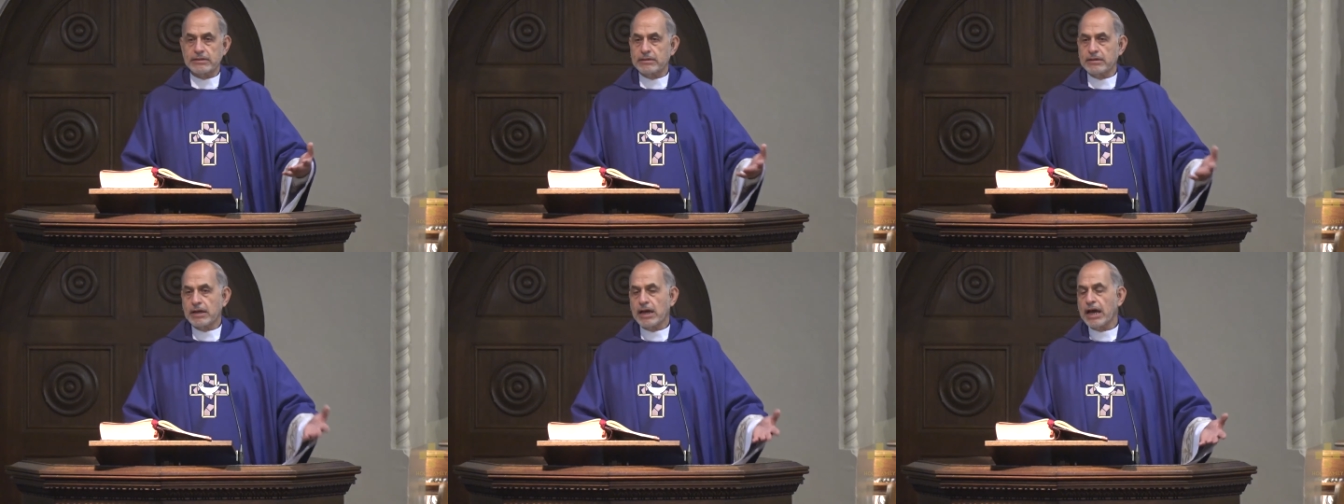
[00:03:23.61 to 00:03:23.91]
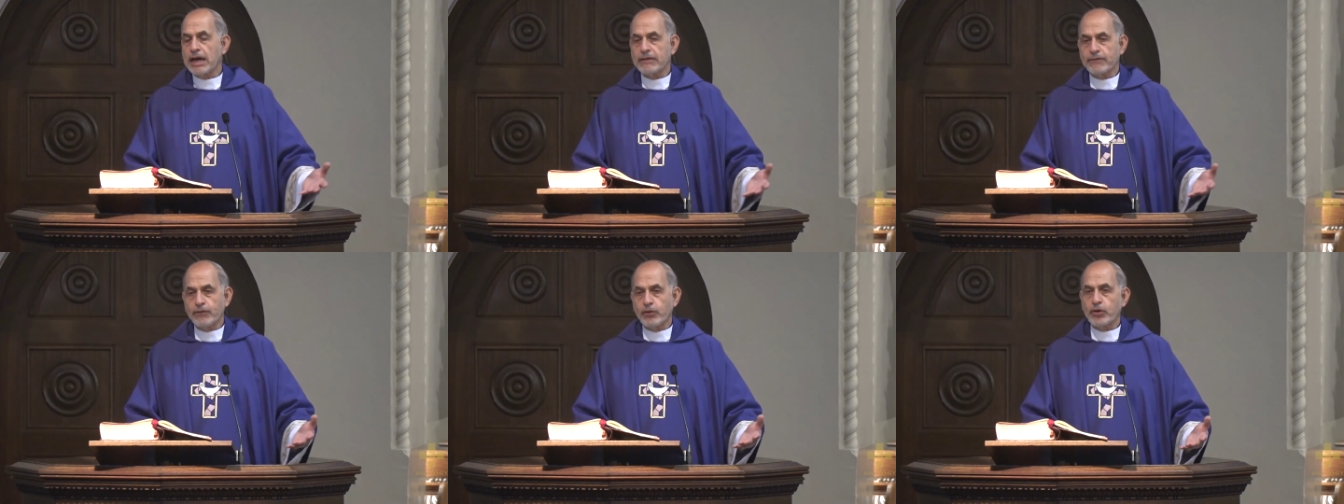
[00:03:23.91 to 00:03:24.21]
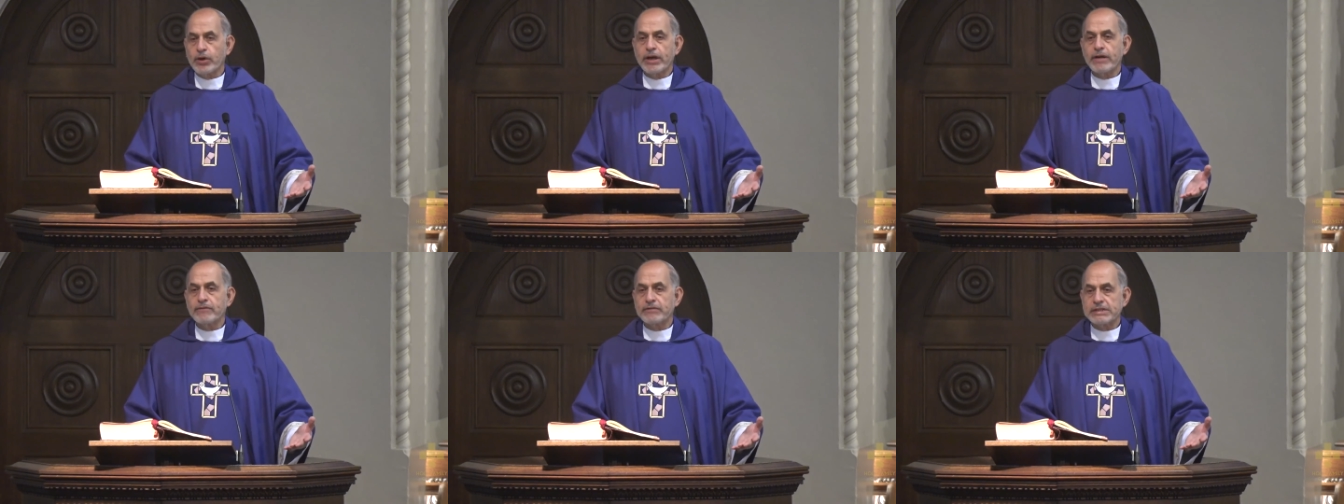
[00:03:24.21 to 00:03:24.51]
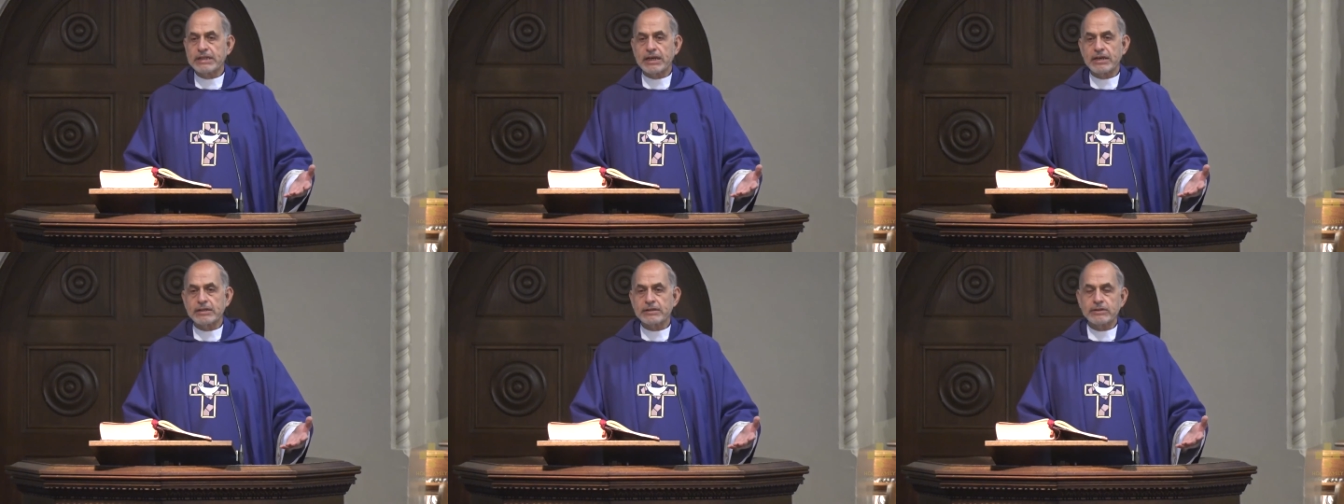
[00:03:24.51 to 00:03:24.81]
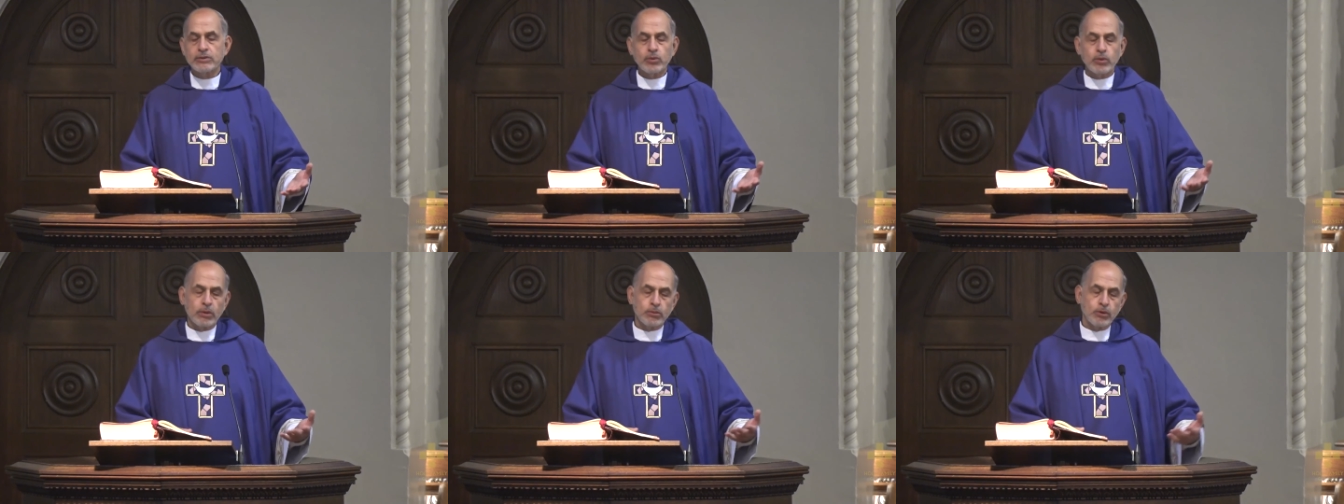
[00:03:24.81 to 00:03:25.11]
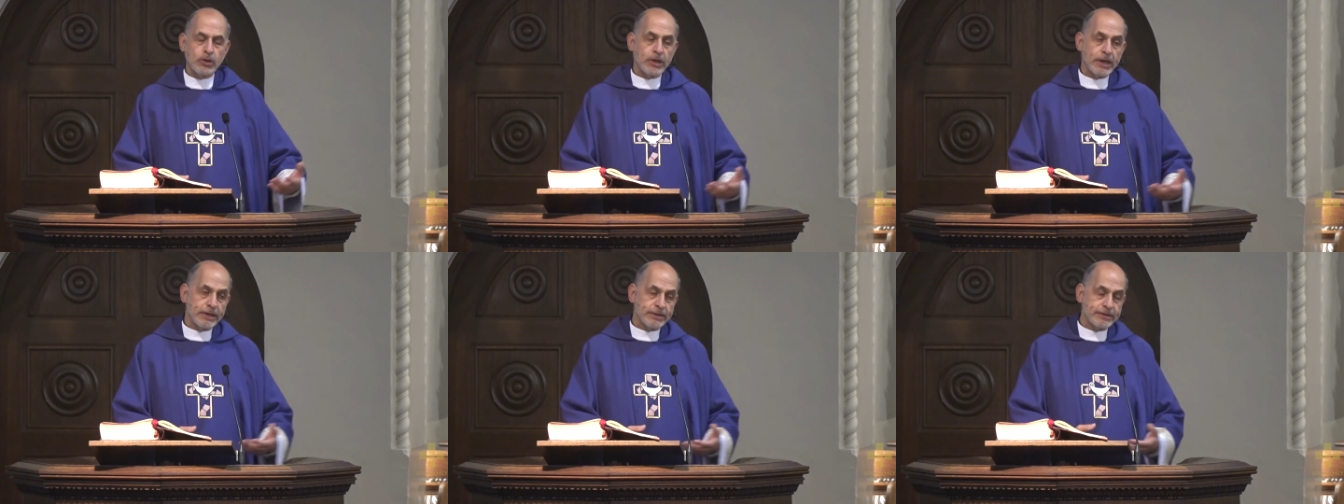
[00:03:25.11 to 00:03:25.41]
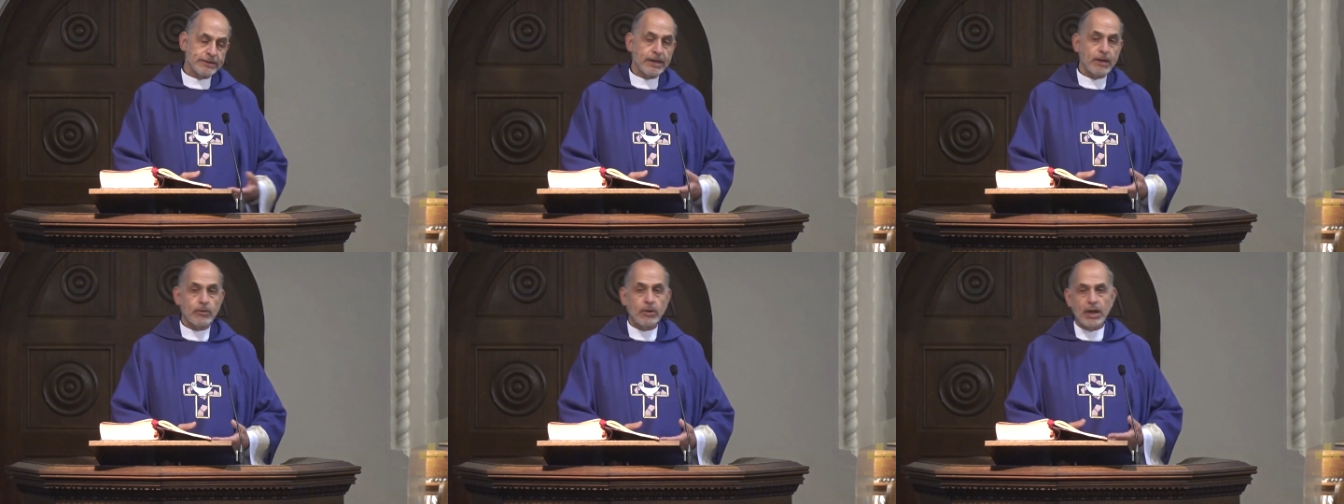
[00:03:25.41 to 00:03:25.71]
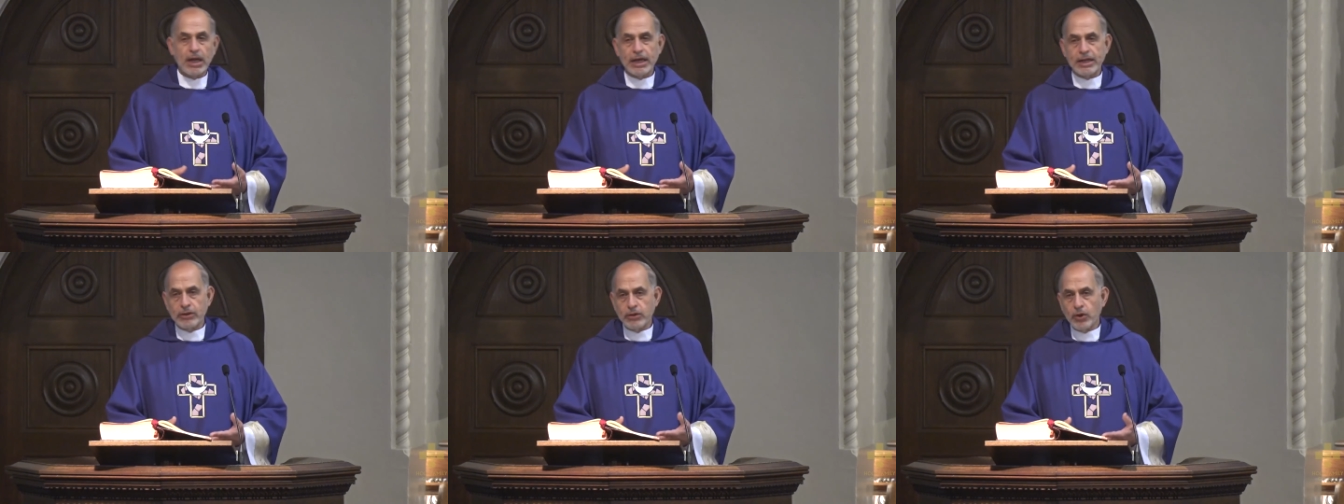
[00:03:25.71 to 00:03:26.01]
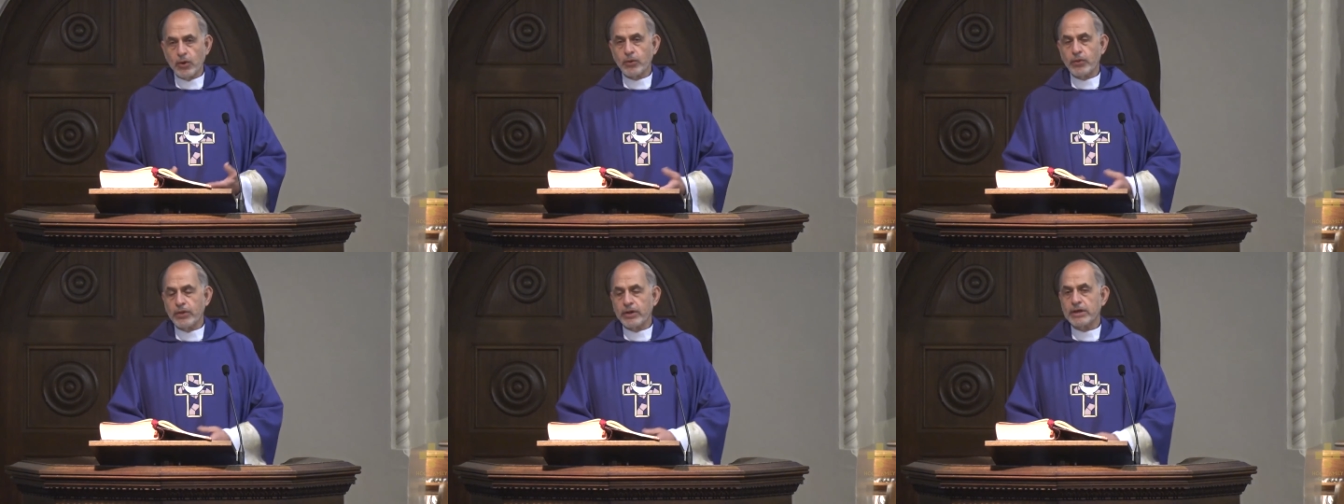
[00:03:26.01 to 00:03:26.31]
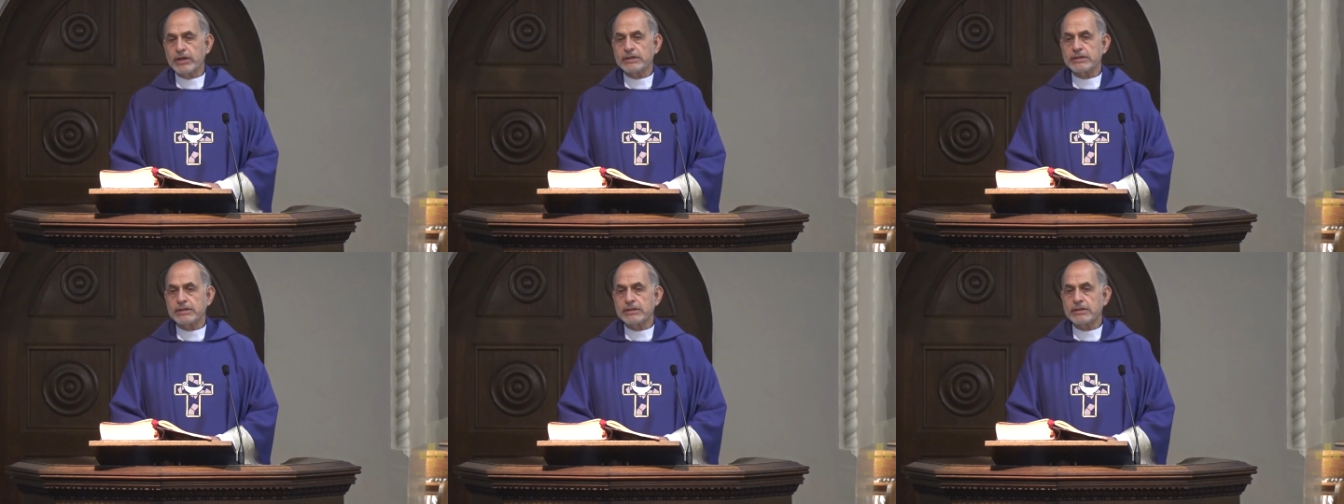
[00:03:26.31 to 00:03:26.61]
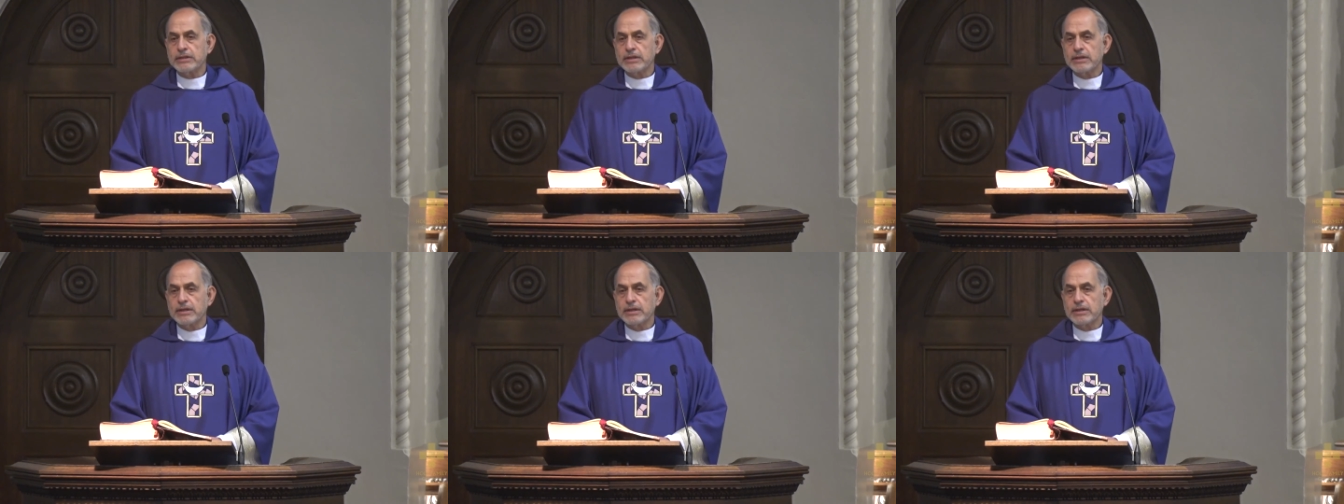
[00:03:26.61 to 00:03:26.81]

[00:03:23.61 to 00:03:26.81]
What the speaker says: God forgives us. We can say, well, I know this.